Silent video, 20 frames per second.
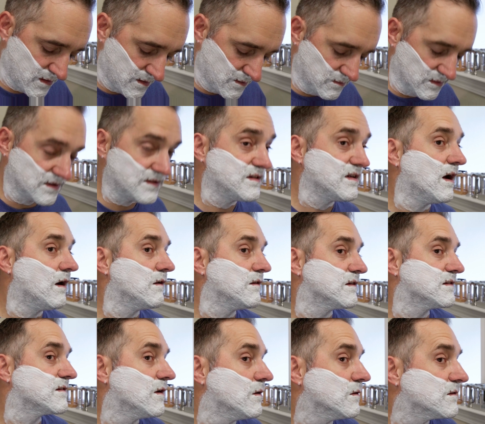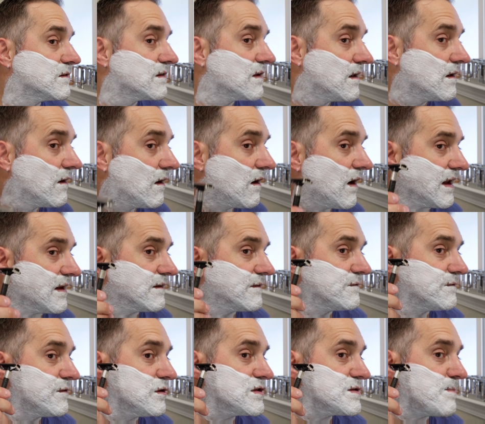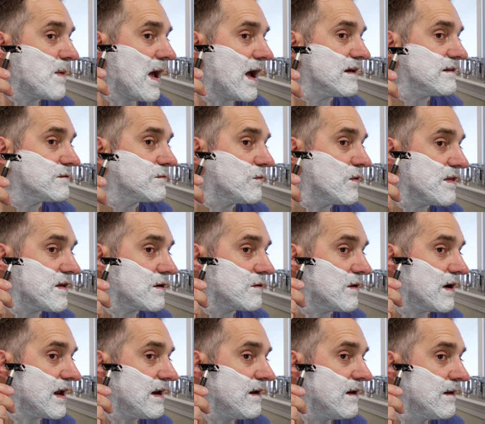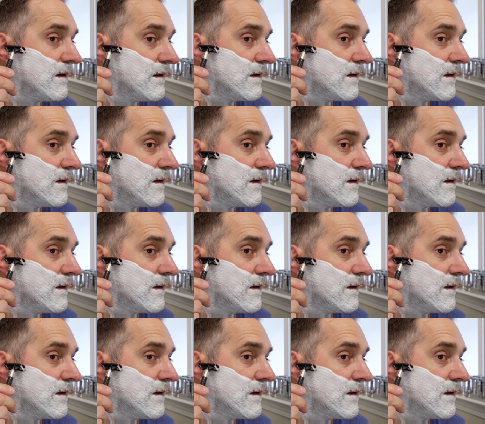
We'll see how this goes. All right, first pass with a grain.